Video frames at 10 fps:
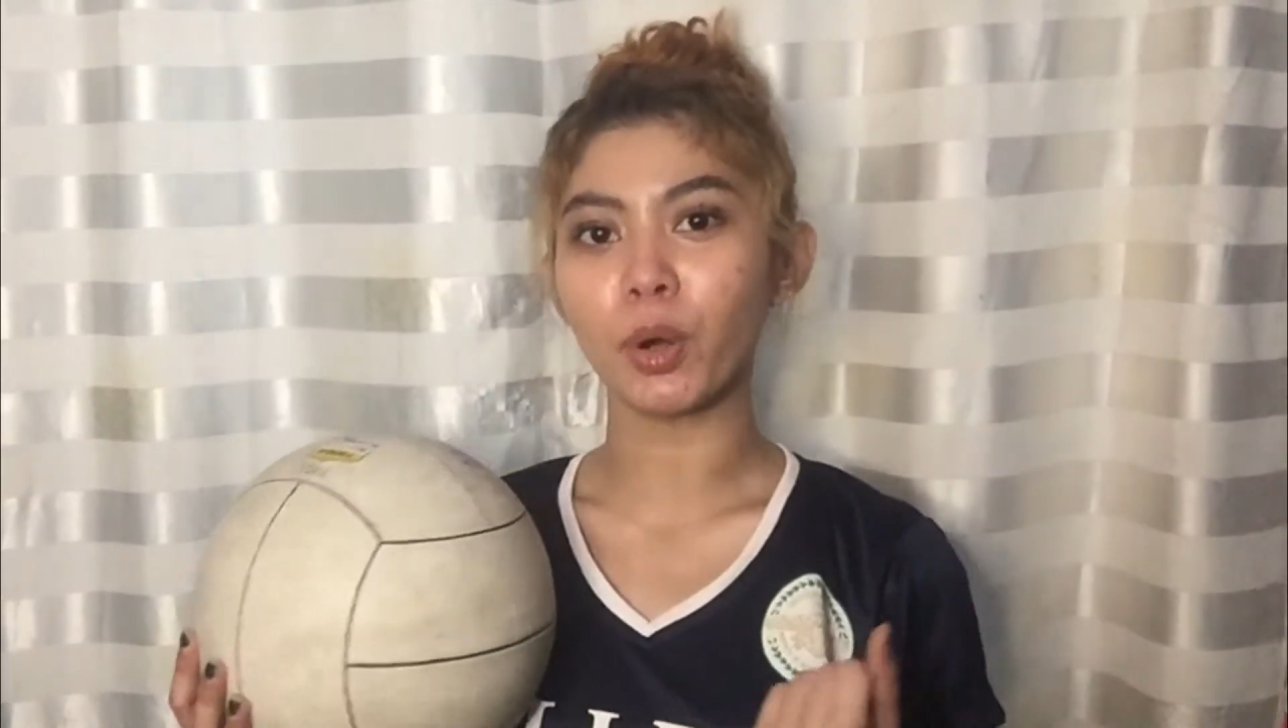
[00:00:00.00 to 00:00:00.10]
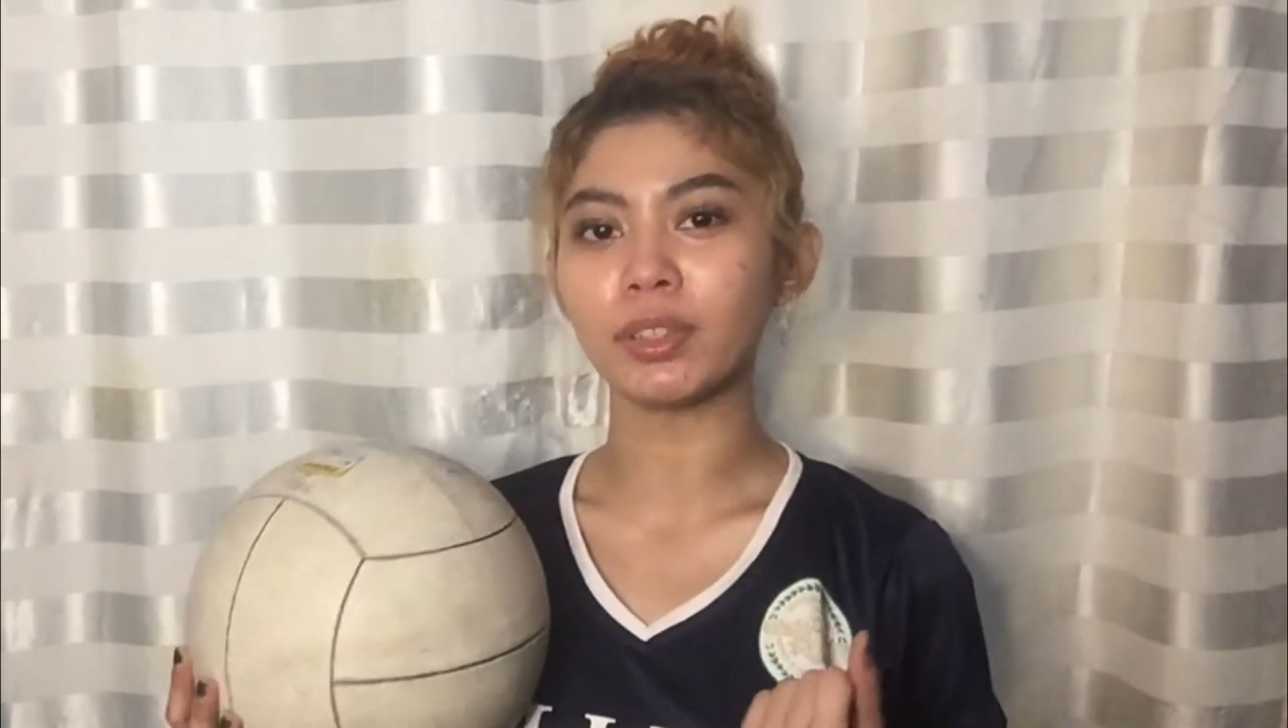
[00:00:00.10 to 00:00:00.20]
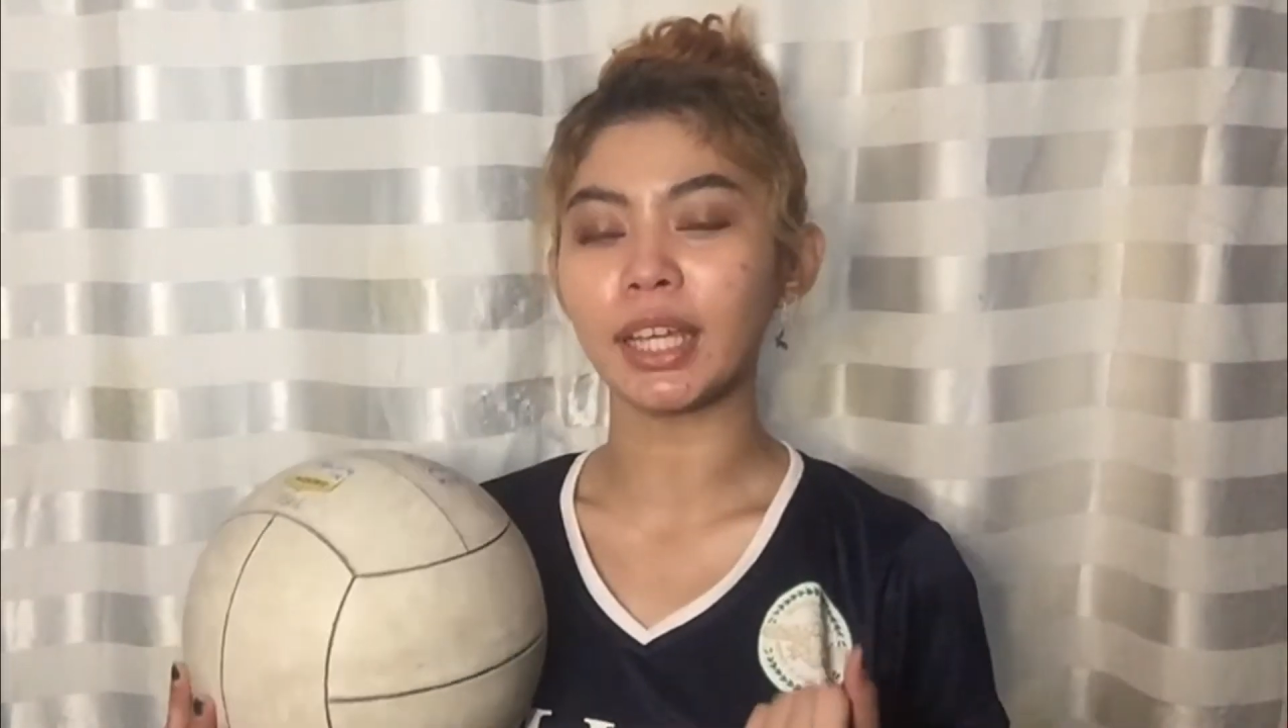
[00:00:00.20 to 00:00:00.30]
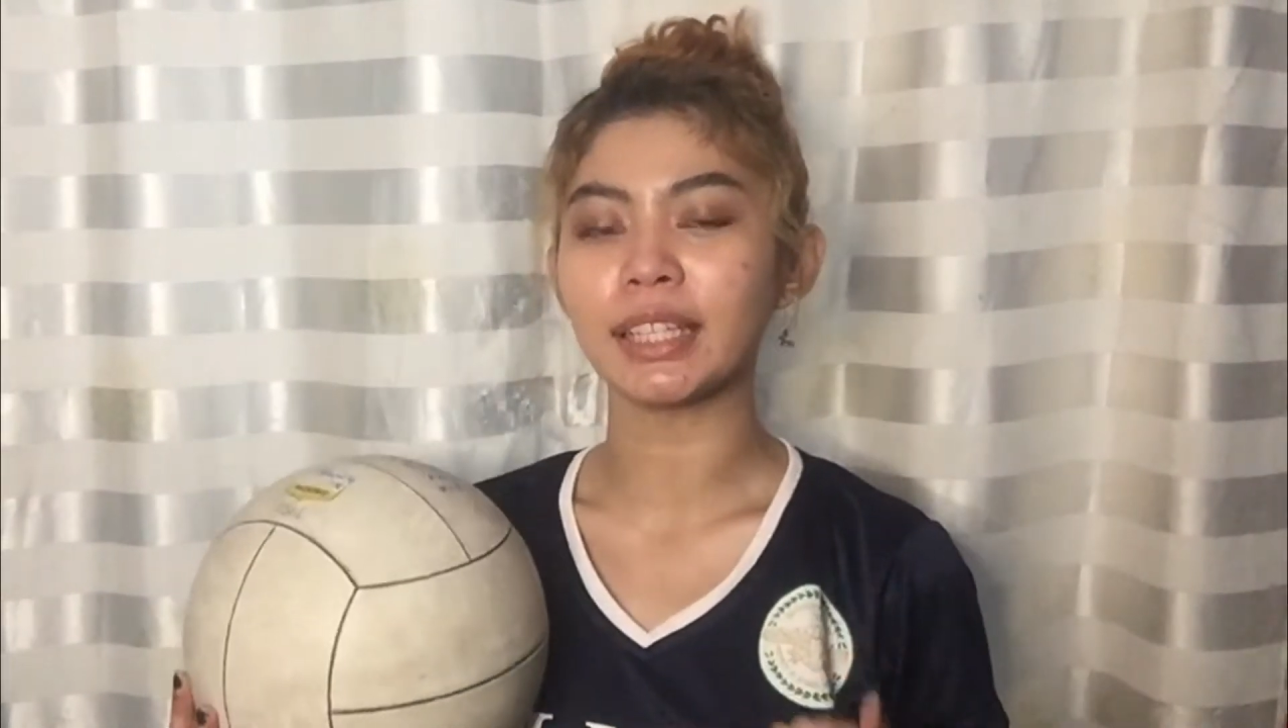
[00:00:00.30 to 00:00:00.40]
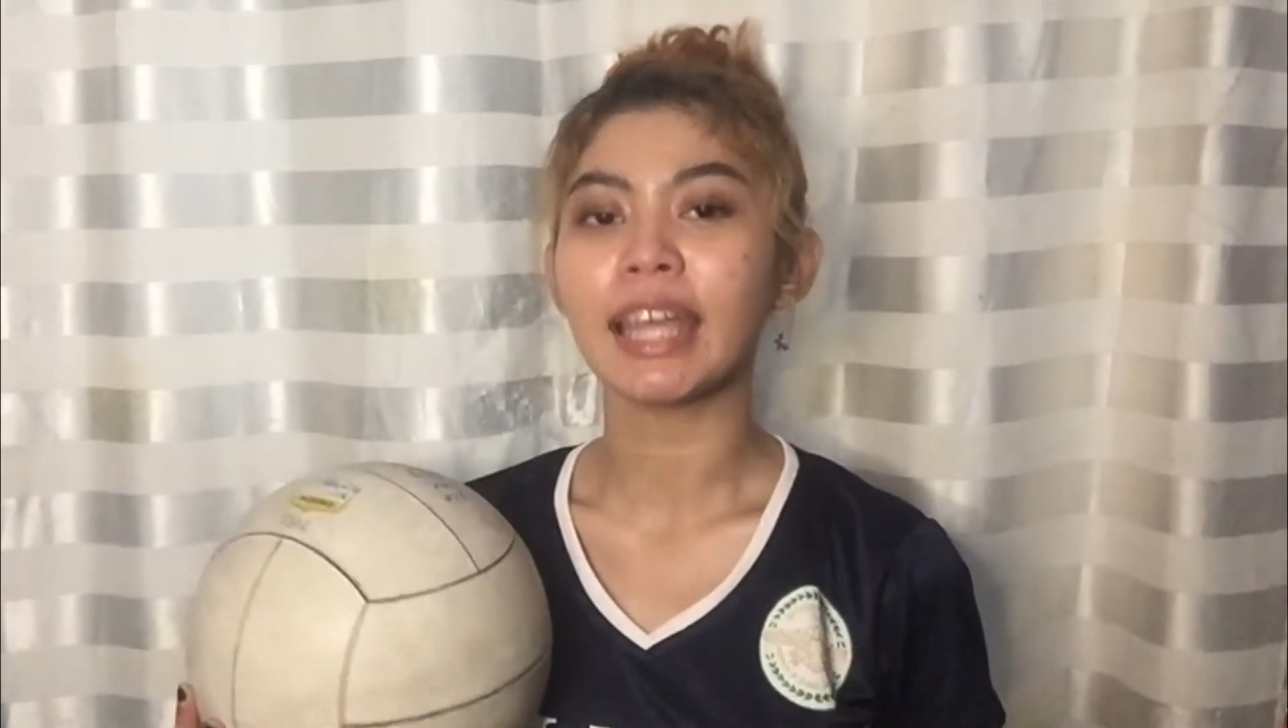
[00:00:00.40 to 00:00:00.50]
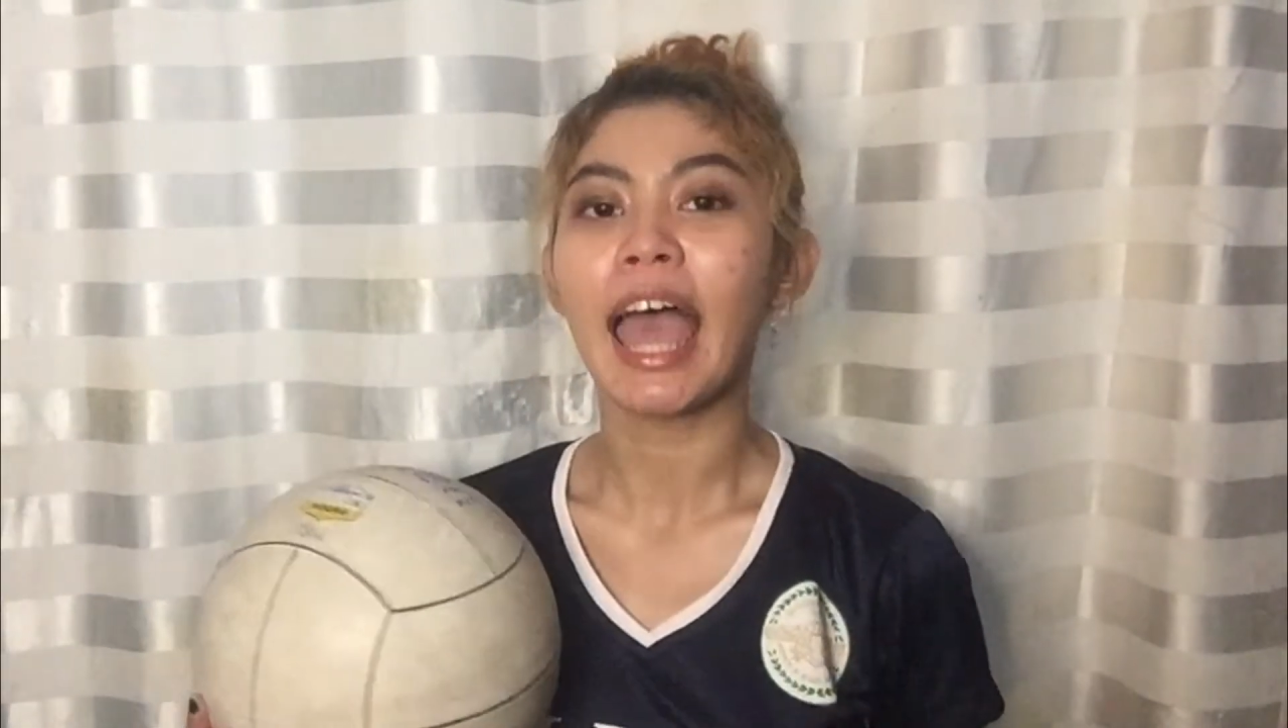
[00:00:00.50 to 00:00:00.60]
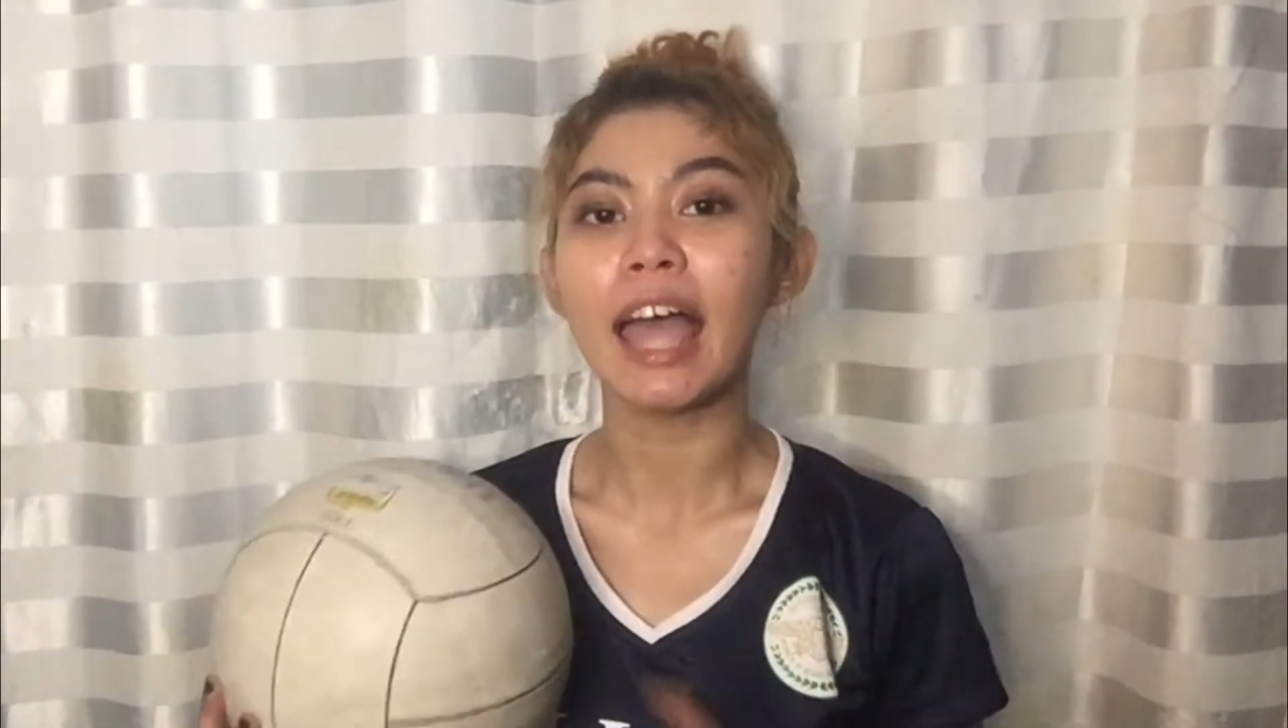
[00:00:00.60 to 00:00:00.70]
opponent